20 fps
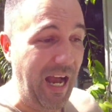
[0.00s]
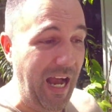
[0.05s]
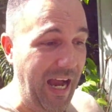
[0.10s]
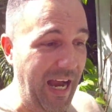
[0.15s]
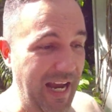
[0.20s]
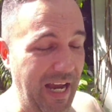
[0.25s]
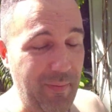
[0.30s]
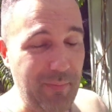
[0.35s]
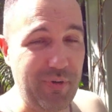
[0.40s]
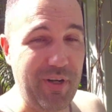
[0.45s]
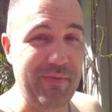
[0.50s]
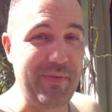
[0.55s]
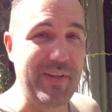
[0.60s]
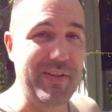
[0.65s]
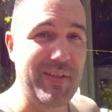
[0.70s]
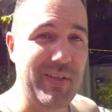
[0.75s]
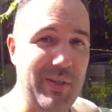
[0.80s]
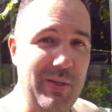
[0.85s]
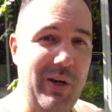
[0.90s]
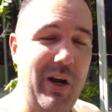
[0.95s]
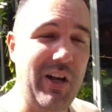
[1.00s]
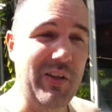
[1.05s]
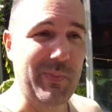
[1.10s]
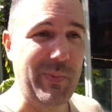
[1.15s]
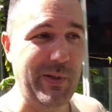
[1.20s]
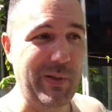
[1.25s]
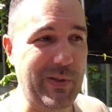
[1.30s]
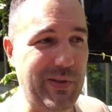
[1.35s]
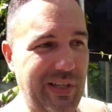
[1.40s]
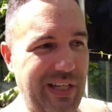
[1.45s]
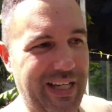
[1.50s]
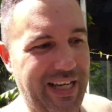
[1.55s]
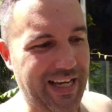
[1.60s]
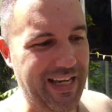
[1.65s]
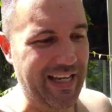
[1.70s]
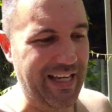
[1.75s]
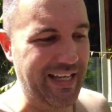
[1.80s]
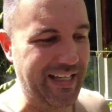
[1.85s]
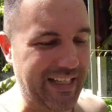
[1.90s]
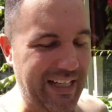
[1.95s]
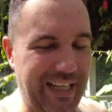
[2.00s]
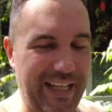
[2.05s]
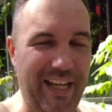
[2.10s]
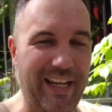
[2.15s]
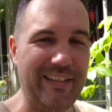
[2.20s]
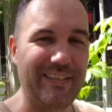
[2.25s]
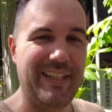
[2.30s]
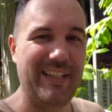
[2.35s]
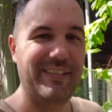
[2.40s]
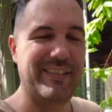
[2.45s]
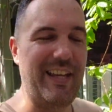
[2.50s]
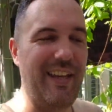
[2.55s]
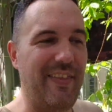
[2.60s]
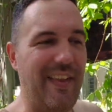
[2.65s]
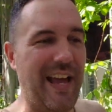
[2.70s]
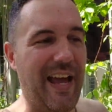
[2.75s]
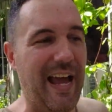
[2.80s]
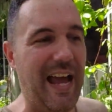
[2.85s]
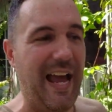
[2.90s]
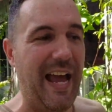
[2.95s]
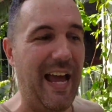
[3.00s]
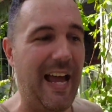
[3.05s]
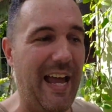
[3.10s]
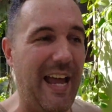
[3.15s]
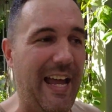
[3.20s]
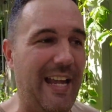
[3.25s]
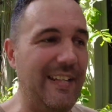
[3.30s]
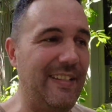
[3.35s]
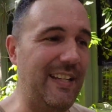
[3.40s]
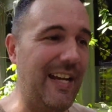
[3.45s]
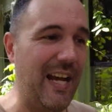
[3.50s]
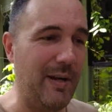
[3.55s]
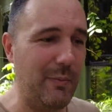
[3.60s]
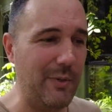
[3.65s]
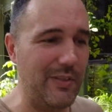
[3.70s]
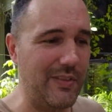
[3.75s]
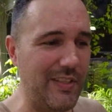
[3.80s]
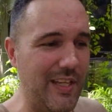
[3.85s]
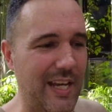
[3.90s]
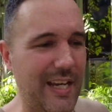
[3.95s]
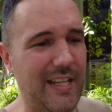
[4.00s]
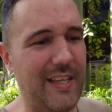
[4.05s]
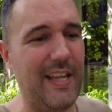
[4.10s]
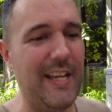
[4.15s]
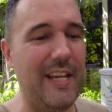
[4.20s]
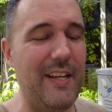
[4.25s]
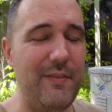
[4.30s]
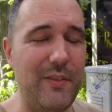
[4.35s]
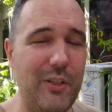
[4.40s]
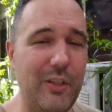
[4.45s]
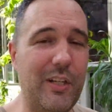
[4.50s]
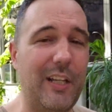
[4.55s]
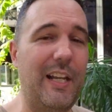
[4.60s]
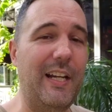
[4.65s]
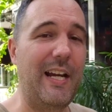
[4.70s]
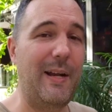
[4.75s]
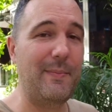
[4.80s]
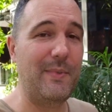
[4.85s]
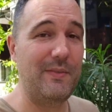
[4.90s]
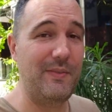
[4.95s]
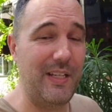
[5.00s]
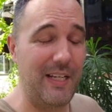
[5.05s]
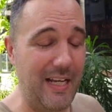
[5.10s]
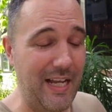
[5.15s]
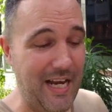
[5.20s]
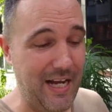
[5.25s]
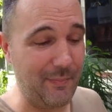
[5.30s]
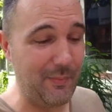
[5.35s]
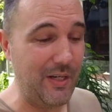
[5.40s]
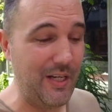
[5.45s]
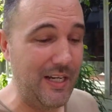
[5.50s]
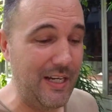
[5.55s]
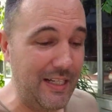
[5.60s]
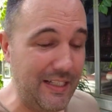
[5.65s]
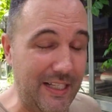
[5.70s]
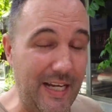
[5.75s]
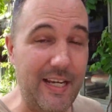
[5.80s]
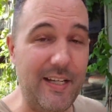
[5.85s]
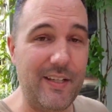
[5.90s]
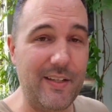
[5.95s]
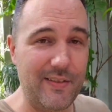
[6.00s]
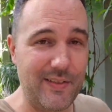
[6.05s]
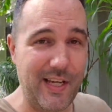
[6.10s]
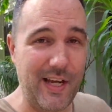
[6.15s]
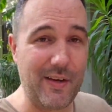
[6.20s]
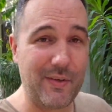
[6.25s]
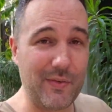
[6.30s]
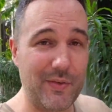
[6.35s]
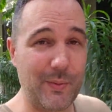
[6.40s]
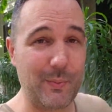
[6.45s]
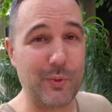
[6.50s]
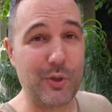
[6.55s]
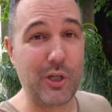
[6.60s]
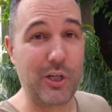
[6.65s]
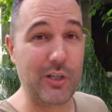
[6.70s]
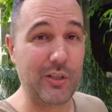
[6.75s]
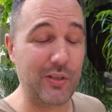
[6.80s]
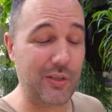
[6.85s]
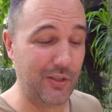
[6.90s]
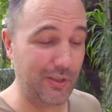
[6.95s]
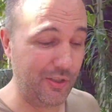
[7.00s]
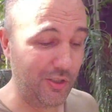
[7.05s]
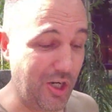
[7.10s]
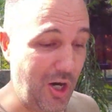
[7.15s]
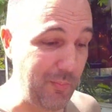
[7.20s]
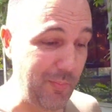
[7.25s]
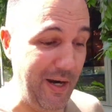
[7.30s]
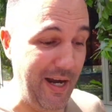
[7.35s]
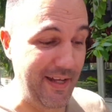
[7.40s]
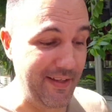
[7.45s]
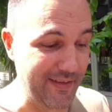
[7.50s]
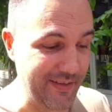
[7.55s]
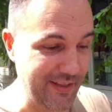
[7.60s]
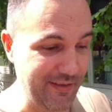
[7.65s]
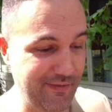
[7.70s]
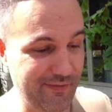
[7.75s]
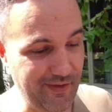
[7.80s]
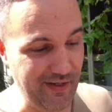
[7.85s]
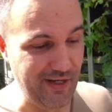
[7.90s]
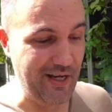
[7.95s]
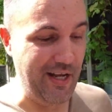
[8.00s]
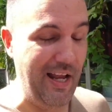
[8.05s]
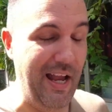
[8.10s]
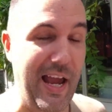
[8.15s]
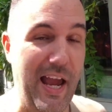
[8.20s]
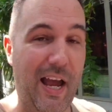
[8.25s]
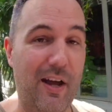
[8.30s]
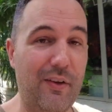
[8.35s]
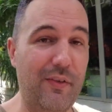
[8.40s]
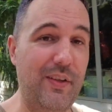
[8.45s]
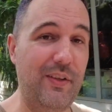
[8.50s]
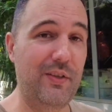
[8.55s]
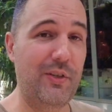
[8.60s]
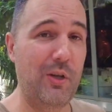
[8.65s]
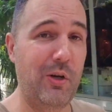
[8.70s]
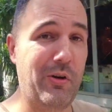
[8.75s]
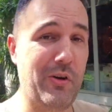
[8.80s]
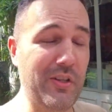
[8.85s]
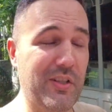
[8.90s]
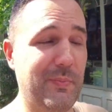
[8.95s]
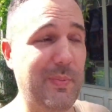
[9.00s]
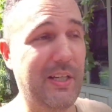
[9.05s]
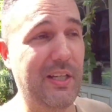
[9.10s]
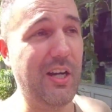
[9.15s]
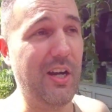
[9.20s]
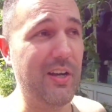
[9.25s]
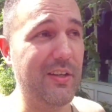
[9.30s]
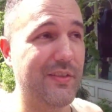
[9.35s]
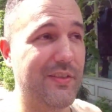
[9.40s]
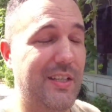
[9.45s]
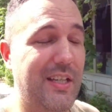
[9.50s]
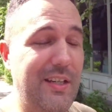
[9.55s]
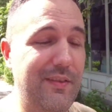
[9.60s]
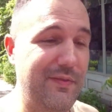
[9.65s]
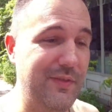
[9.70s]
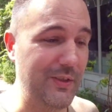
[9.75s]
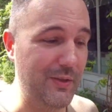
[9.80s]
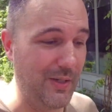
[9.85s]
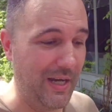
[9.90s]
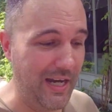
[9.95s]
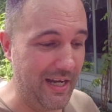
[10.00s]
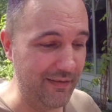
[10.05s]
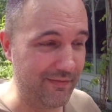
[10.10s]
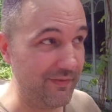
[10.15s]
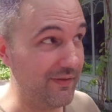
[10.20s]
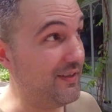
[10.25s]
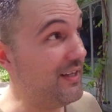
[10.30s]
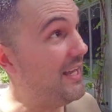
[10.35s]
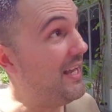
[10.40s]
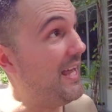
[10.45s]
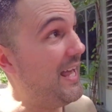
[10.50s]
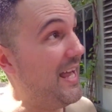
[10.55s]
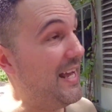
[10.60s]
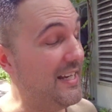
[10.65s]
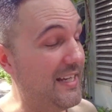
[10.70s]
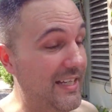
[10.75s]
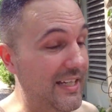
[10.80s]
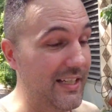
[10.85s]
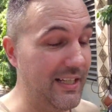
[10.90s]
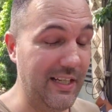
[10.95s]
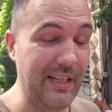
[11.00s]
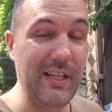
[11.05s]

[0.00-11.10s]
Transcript: I am privy to hospitals here, clinics, things like that. And I would say that if you're going to come to Vietnam, get yourself some good, comprehensive health insurance, because if you have any